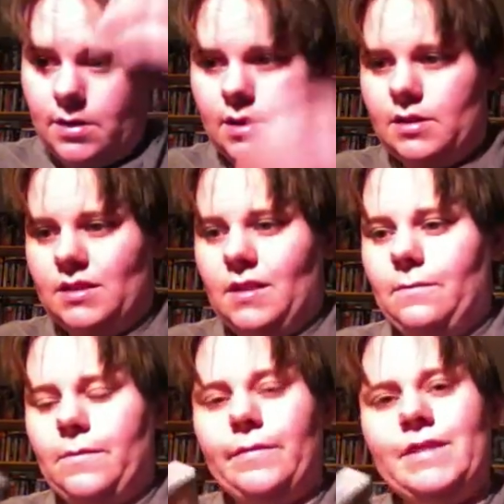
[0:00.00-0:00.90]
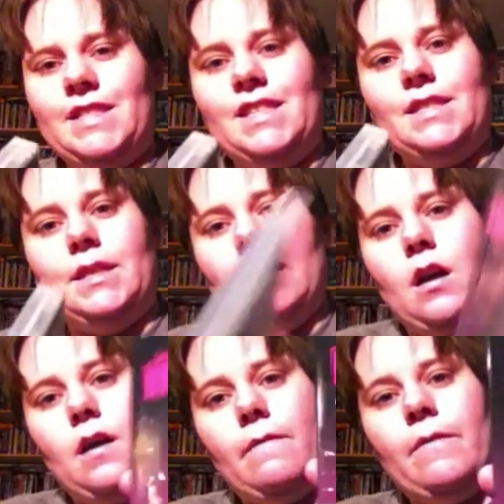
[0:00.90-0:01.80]
and it is the 5th season
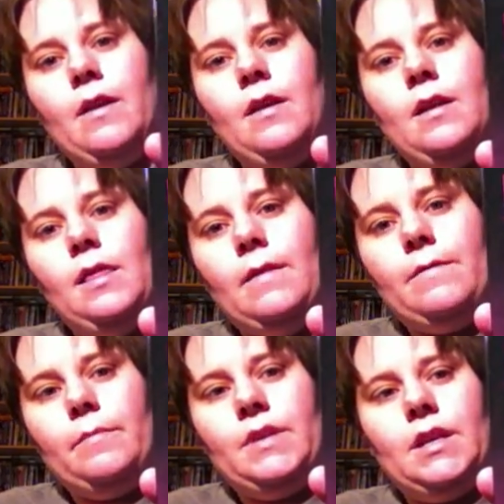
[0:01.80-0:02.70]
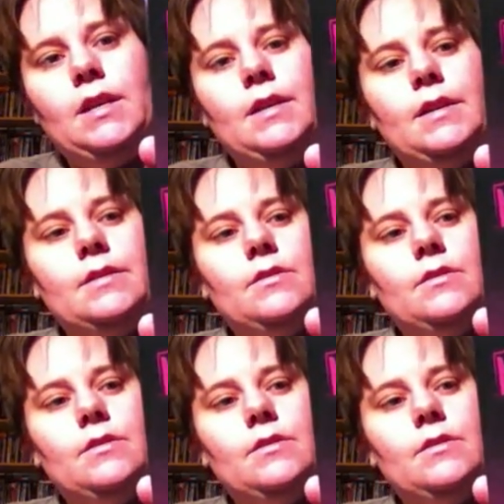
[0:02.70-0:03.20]
of La Femme Nikita.